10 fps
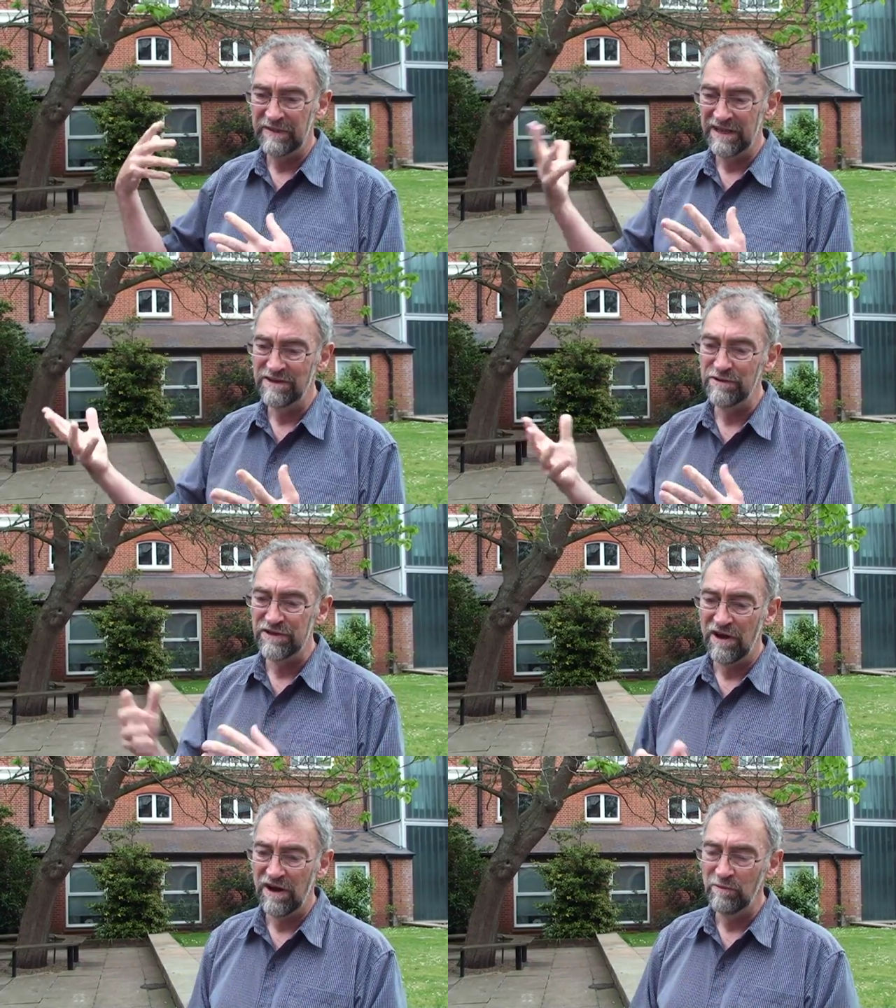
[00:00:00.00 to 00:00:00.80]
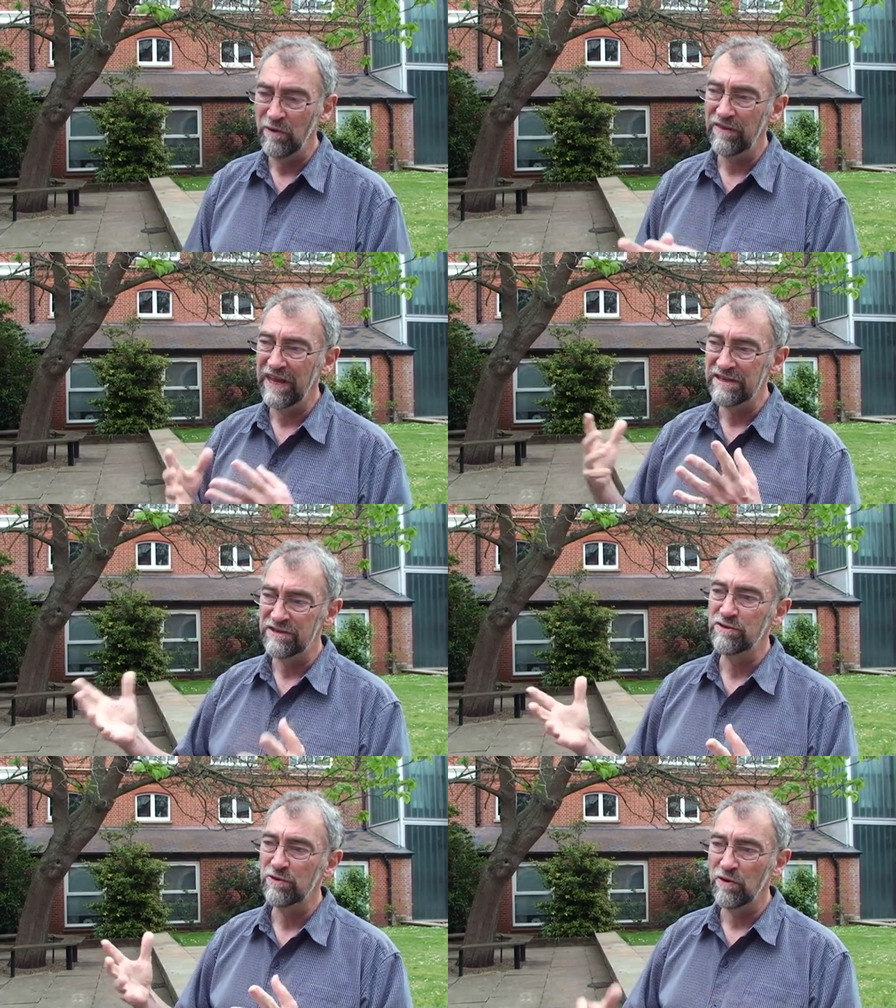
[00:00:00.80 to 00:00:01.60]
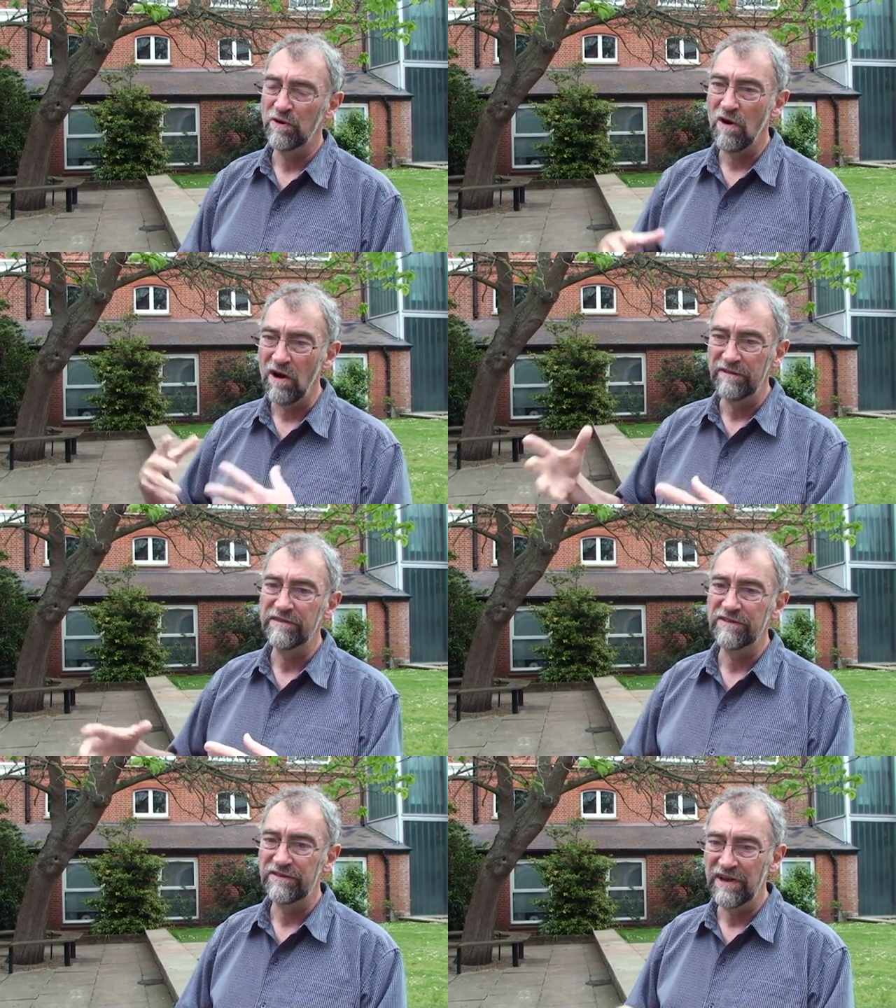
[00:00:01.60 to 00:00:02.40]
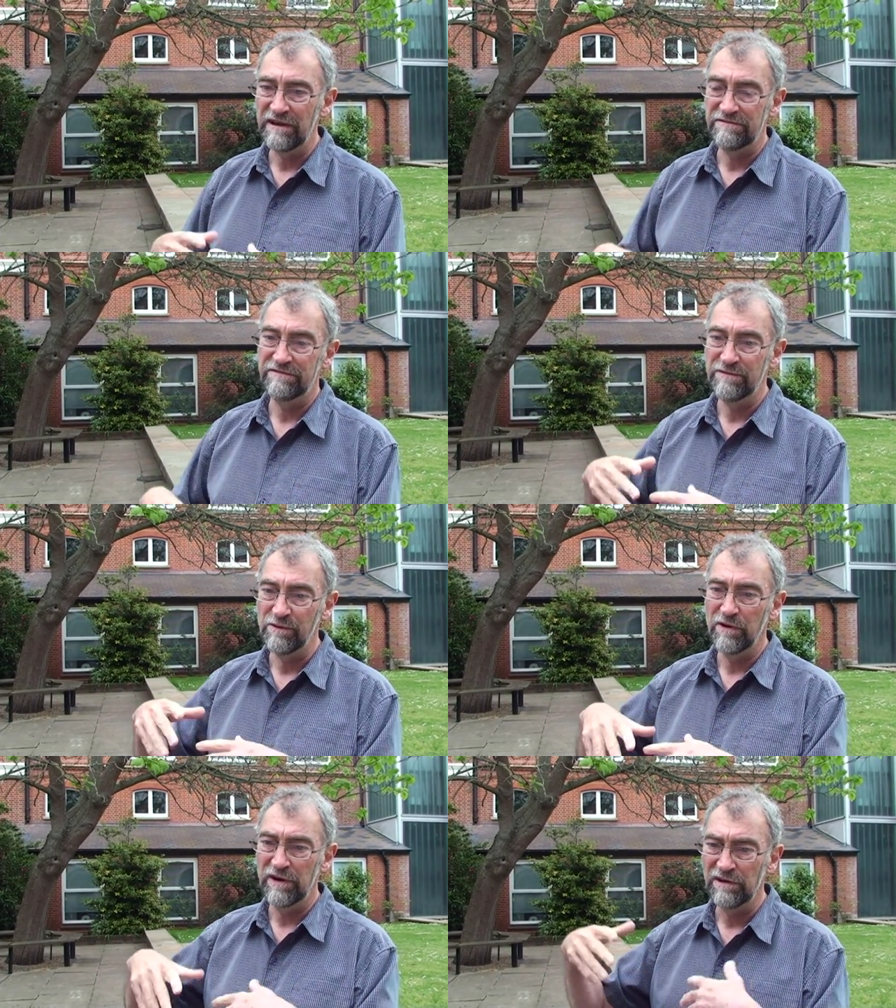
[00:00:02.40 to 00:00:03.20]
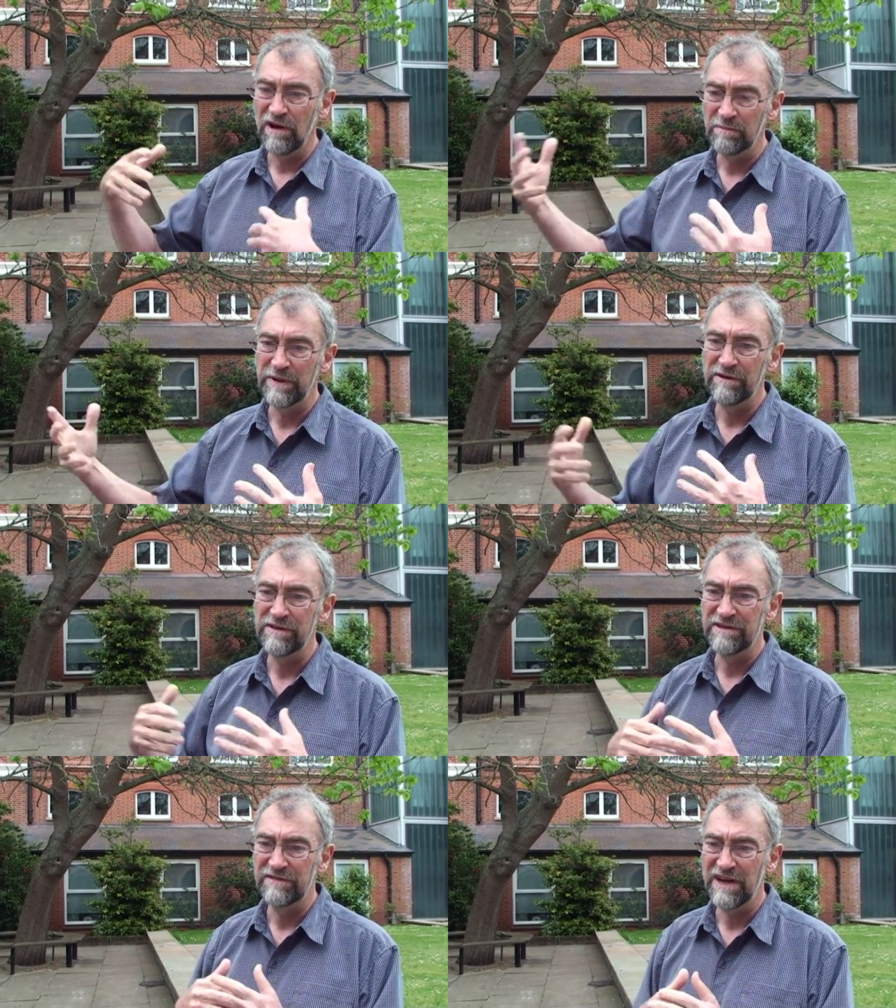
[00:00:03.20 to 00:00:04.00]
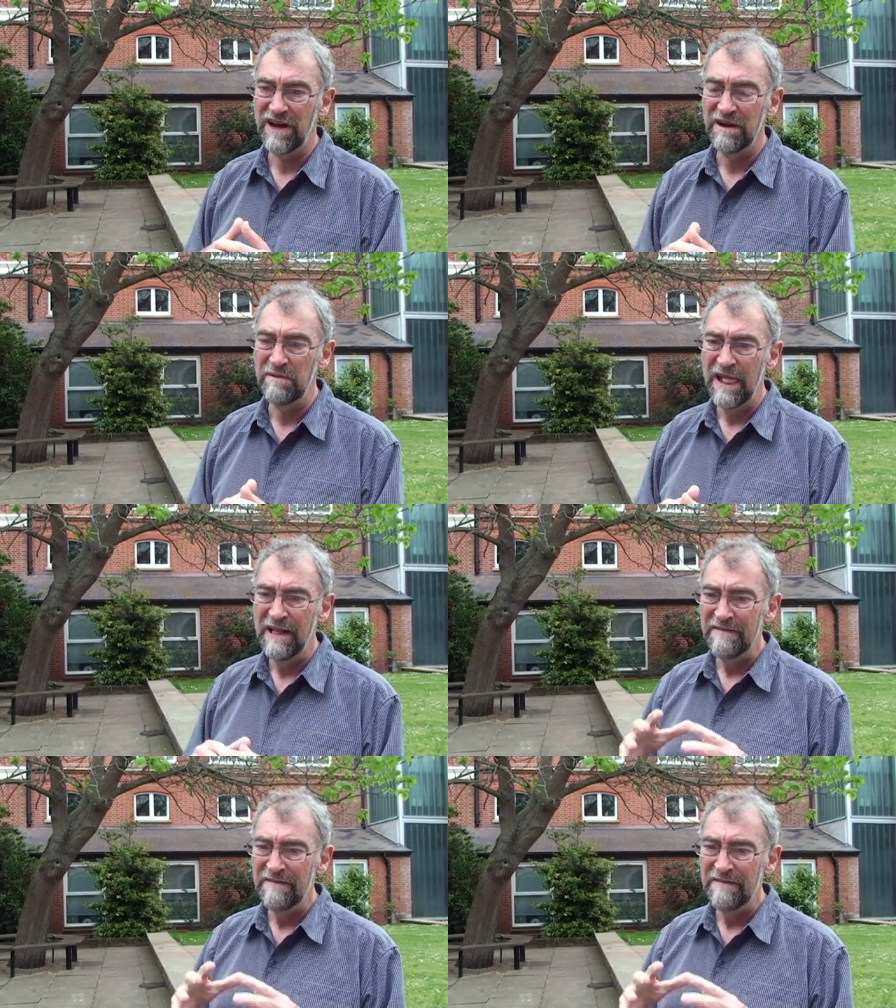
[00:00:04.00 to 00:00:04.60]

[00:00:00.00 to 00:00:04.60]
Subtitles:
in Utah where they can store all of the stuff for long periods of time.